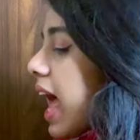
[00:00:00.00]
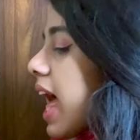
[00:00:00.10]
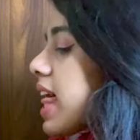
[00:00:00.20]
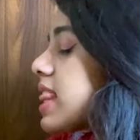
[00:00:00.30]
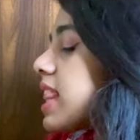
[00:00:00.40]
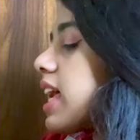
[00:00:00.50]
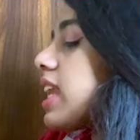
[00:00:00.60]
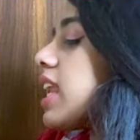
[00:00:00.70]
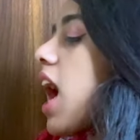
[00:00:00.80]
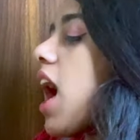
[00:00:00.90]
And
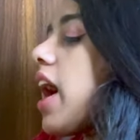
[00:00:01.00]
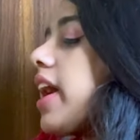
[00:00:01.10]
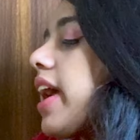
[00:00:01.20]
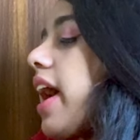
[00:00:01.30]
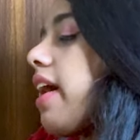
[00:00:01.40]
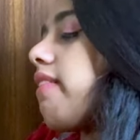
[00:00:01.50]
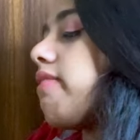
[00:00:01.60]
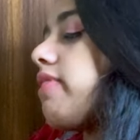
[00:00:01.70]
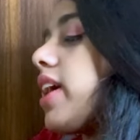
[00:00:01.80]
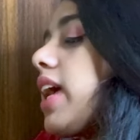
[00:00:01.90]
then I have
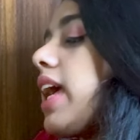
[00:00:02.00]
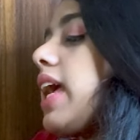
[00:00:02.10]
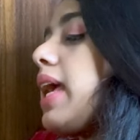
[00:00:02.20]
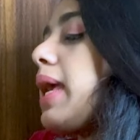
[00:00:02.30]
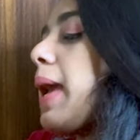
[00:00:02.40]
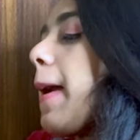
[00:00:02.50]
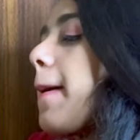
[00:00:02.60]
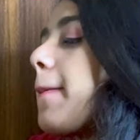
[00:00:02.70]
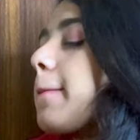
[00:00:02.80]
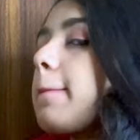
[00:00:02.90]
a
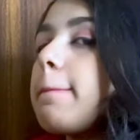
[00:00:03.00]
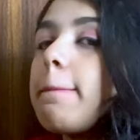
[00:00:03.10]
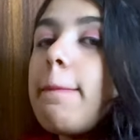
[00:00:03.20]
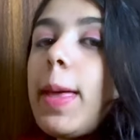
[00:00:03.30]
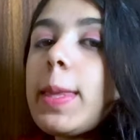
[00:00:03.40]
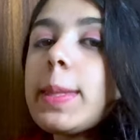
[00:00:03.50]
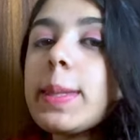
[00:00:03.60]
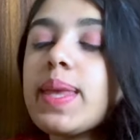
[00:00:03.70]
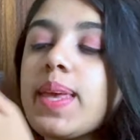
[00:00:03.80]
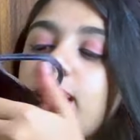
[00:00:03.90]
mask.